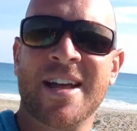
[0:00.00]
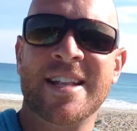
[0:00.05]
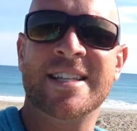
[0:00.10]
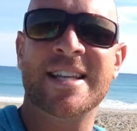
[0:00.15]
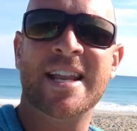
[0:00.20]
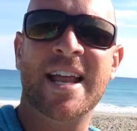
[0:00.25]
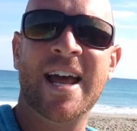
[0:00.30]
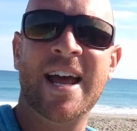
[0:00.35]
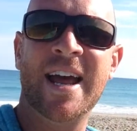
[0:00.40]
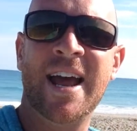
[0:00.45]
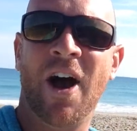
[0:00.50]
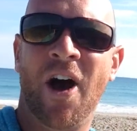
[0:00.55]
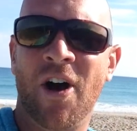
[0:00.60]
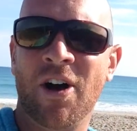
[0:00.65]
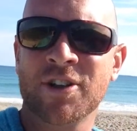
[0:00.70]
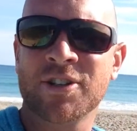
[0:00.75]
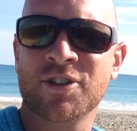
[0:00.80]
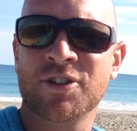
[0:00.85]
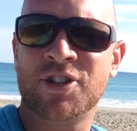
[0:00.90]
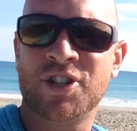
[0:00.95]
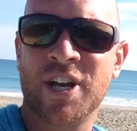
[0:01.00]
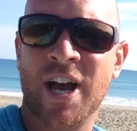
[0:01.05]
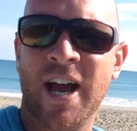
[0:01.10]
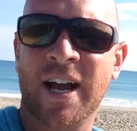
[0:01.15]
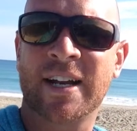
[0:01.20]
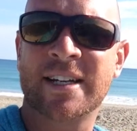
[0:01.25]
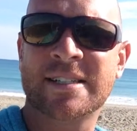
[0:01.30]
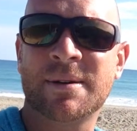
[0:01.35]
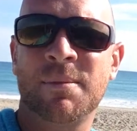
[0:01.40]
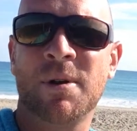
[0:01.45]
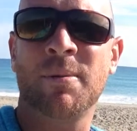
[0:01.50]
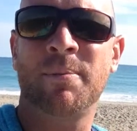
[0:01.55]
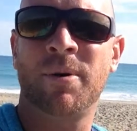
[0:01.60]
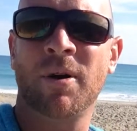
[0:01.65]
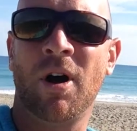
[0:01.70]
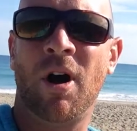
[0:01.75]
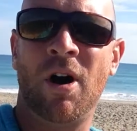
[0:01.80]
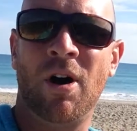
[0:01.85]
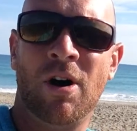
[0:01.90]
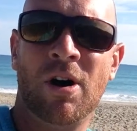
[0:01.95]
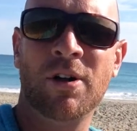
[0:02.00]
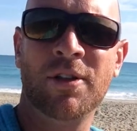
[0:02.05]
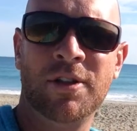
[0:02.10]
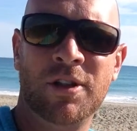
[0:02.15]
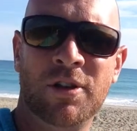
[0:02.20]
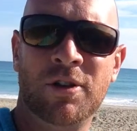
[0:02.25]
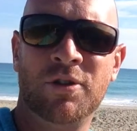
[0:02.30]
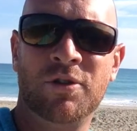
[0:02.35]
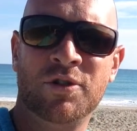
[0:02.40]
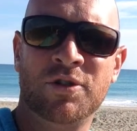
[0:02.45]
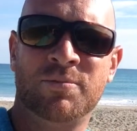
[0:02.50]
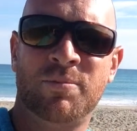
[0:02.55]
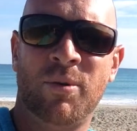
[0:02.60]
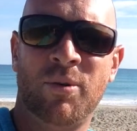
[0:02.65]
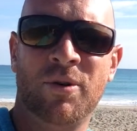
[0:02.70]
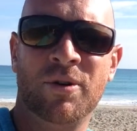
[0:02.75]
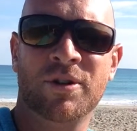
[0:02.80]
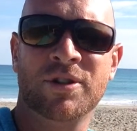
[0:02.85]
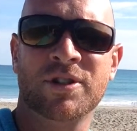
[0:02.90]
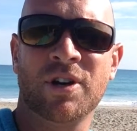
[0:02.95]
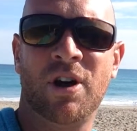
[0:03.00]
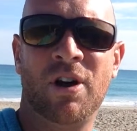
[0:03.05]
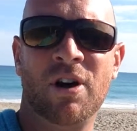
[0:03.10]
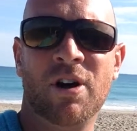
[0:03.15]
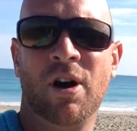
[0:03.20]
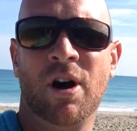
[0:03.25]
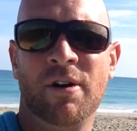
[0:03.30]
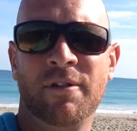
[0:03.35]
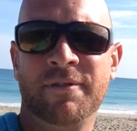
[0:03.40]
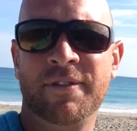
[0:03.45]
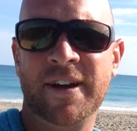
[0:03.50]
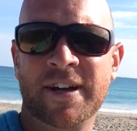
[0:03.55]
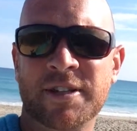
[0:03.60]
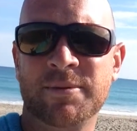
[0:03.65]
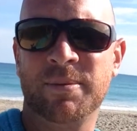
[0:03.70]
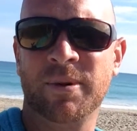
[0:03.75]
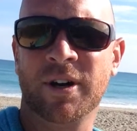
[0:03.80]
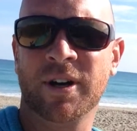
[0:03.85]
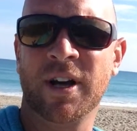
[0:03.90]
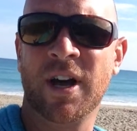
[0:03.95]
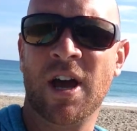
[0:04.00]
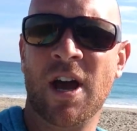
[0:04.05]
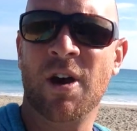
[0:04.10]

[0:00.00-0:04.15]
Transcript: Today, also check because I'm going to put all the used boards on our Facebook.